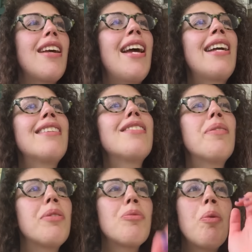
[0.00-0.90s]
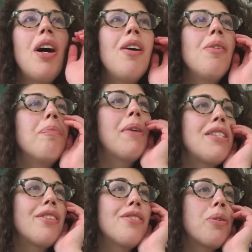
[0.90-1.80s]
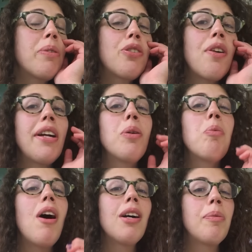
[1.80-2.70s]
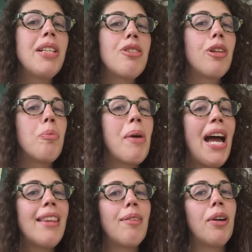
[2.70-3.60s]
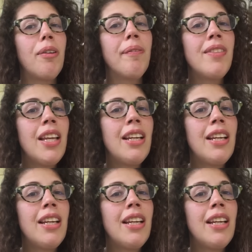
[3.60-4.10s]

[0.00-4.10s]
And it was while my sister was trying to walk me to the bathroom.